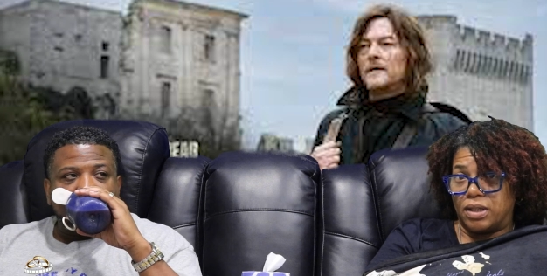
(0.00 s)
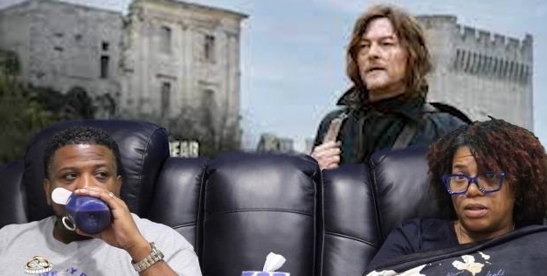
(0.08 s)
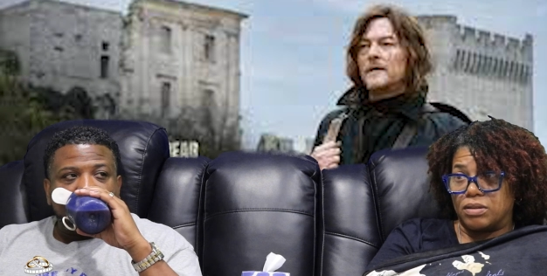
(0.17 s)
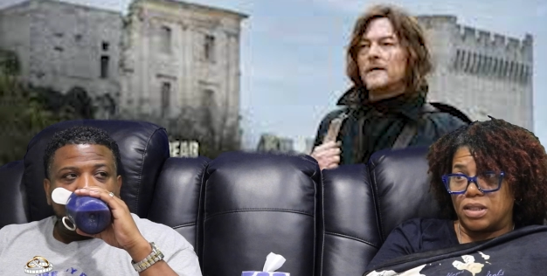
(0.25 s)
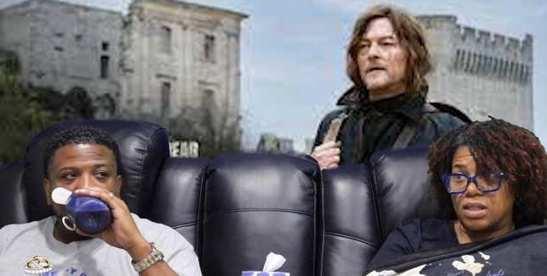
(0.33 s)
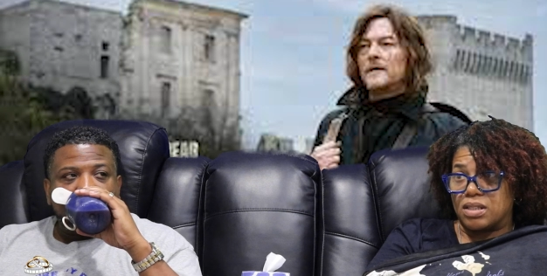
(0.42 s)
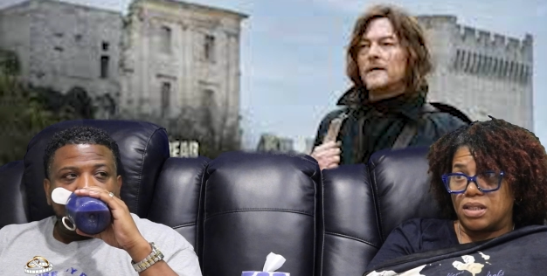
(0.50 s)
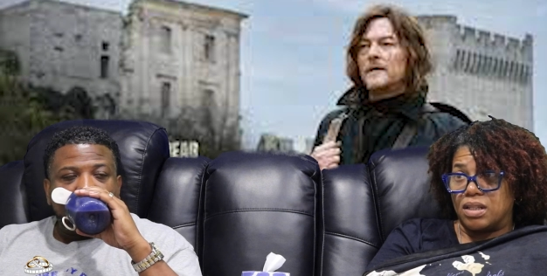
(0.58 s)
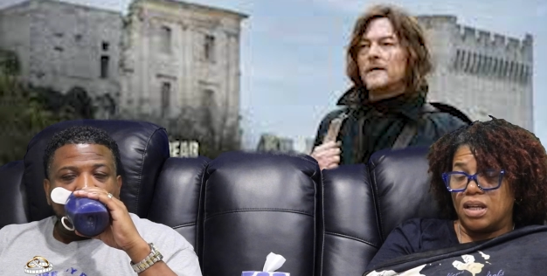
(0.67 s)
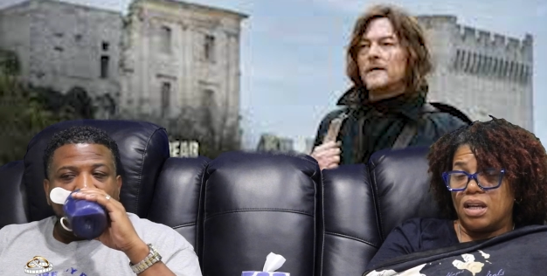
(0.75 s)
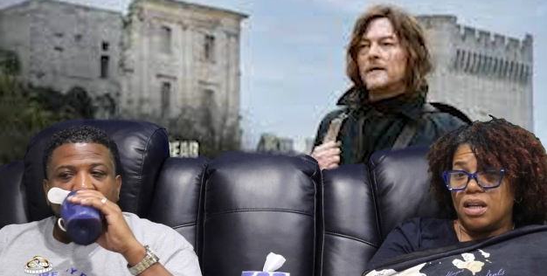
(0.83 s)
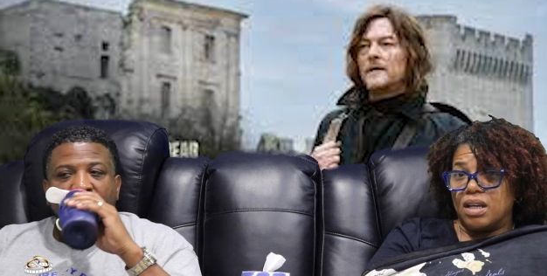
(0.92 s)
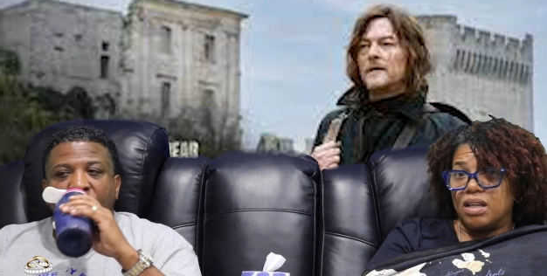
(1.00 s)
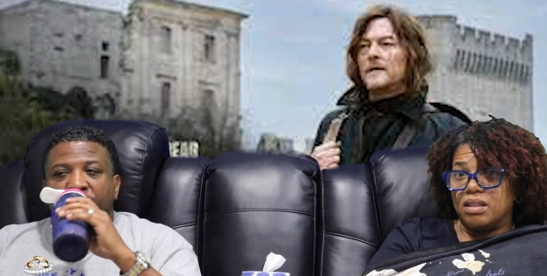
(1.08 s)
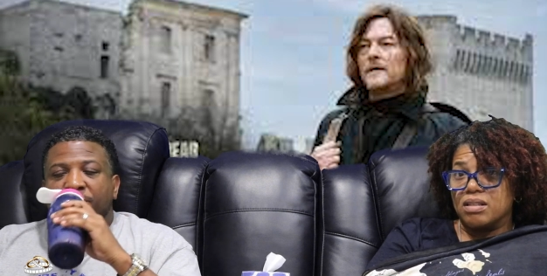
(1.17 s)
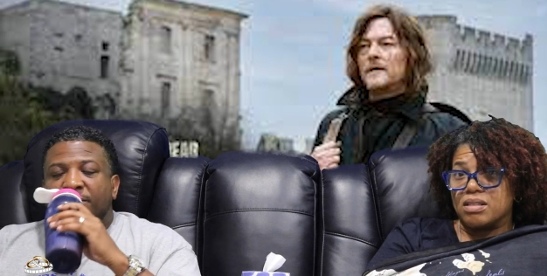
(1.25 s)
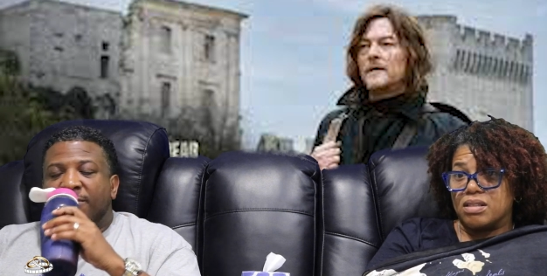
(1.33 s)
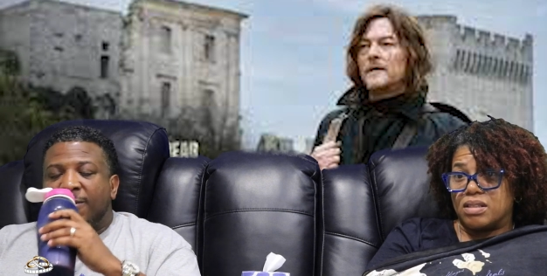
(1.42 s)
Speaker 1: Daryl Dixon, it
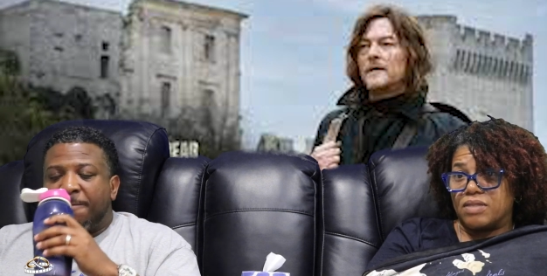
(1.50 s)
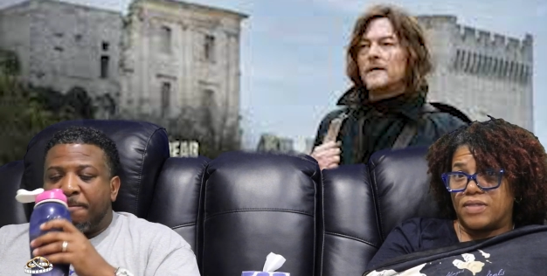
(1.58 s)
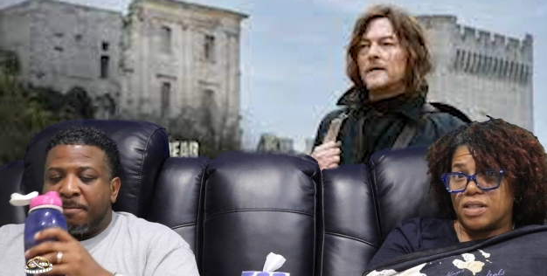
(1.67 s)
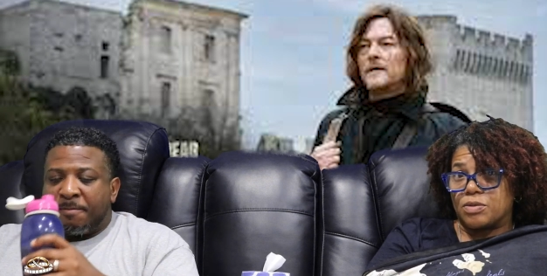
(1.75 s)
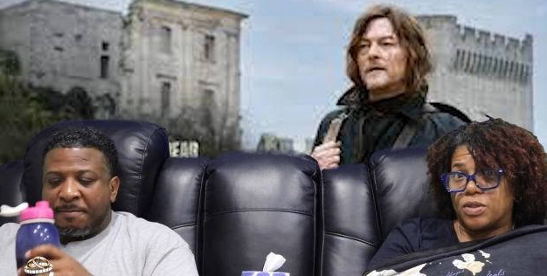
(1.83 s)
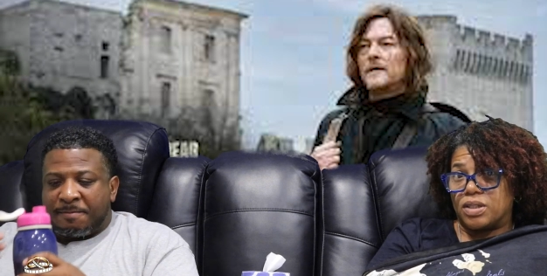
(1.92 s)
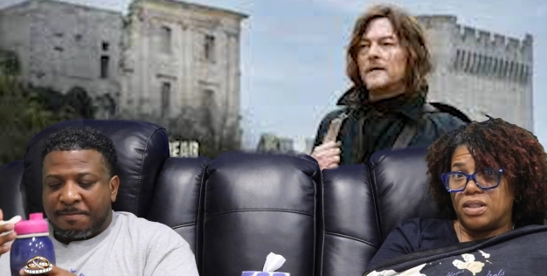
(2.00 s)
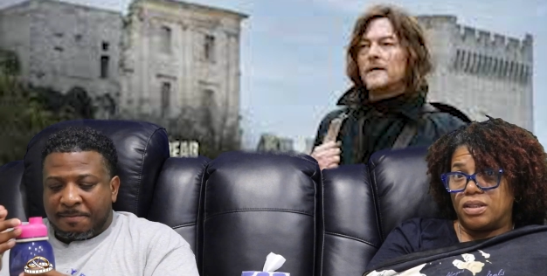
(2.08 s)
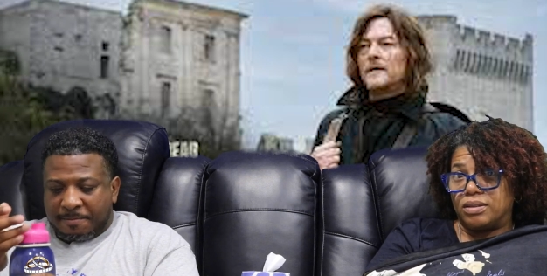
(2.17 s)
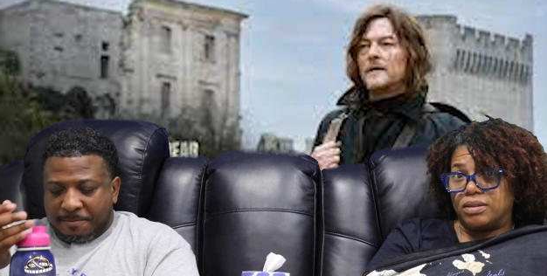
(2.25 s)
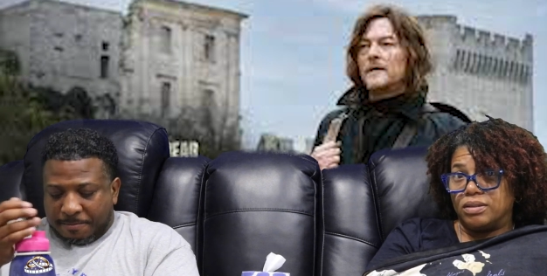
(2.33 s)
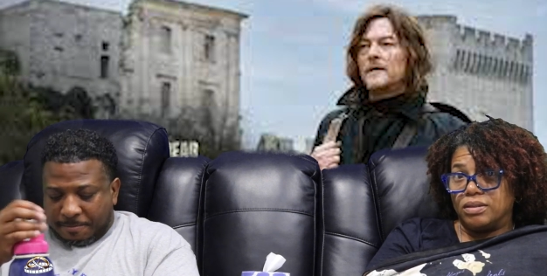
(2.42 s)
looks as if that's what it is.